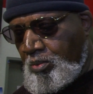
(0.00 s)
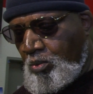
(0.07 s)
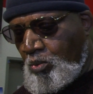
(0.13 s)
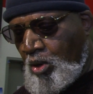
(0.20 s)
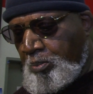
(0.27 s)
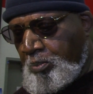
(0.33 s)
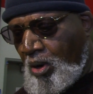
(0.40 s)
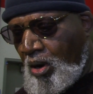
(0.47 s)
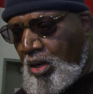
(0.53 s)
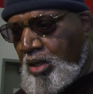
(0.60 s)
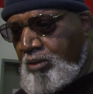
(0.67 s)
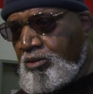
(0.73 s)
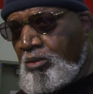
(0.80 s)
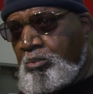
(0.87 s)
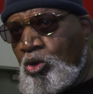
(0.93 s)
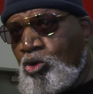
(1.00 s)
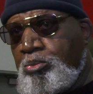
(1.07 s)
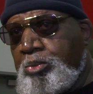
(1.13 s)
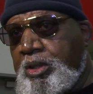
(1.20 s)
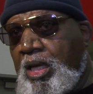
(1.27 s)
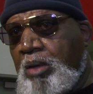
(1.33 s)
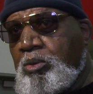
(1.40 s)
were part of a
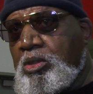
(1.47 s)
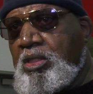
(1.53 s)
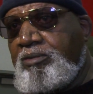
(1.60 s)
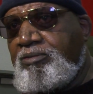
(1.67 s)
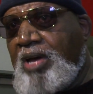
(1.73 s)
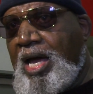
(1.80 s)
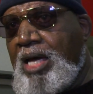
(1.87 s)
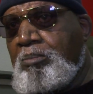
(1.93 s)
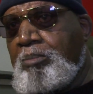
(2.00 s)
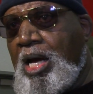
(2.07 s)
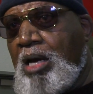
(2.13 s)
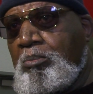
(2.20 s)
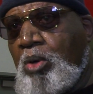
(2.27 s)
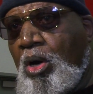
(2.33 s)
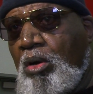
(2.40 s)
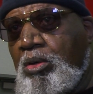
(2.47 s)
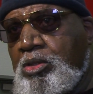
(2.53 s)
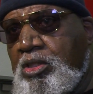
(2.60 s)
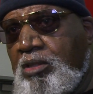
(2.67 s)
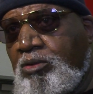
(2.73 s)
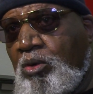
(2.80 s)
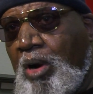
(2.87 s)
movement that was defined by a broader
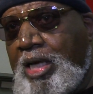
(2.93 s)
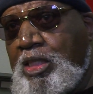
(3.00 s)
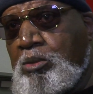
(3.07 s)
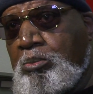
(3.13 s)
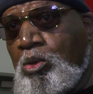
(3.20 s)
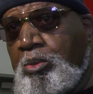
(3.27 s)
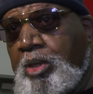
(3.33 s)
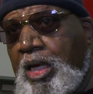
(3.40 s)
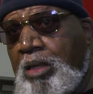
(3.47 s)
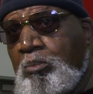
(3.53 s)
civil rights movement,